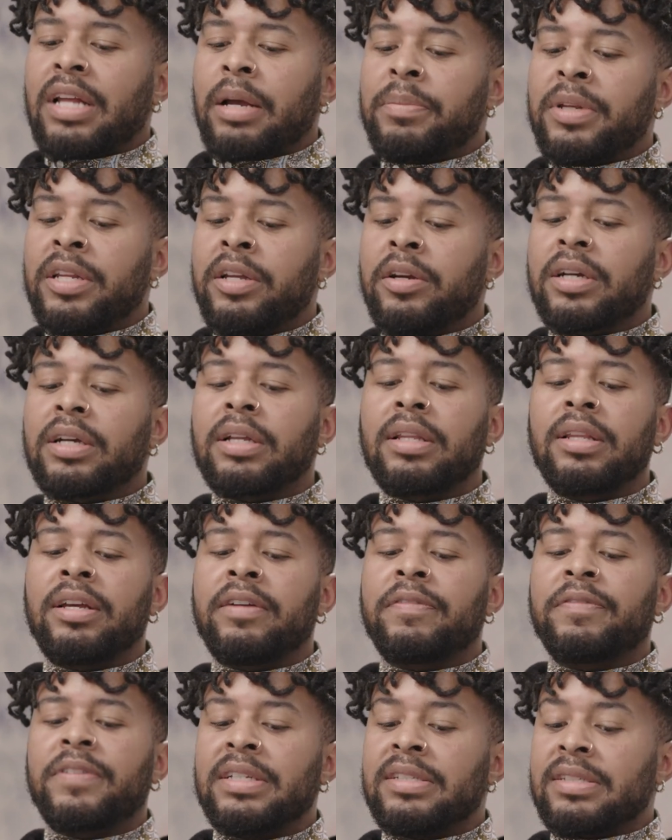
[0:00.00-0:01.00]
near a
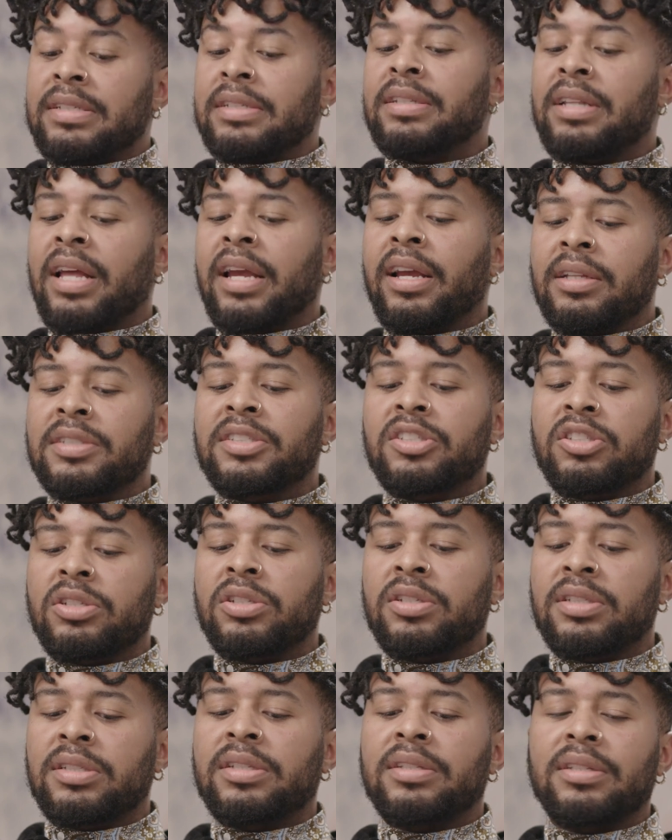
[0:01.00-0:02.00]
cliff, there's like a
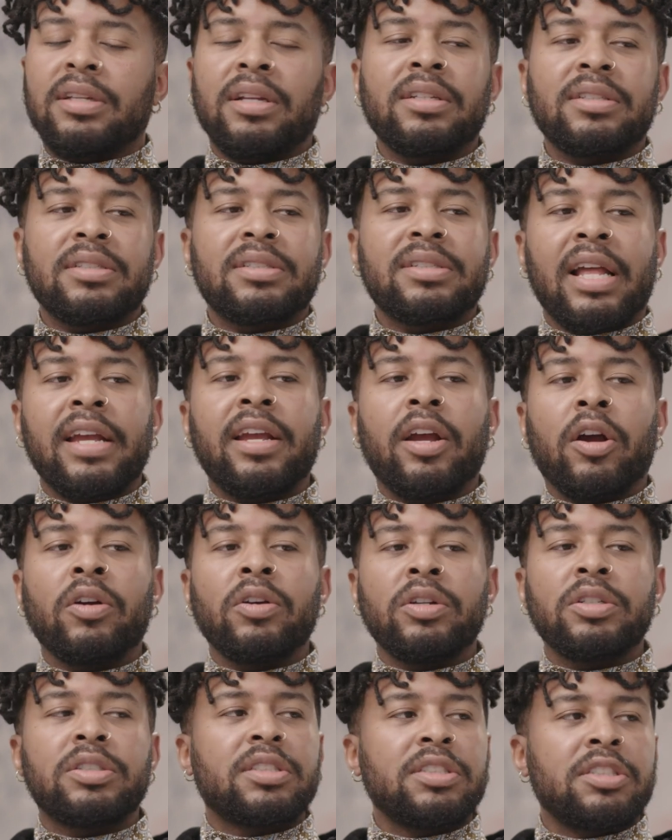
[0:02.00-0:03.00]
slight
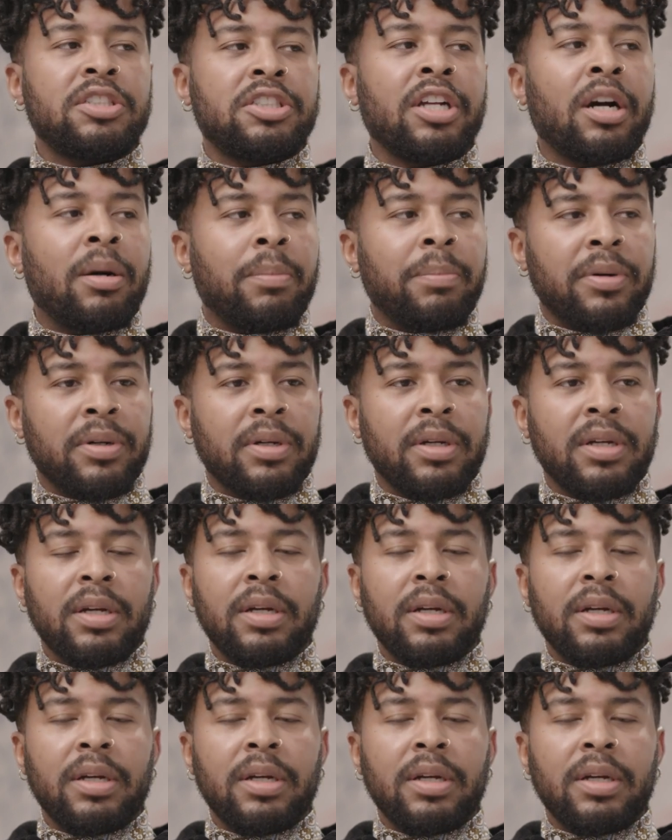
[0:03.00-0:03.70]
urge to jump.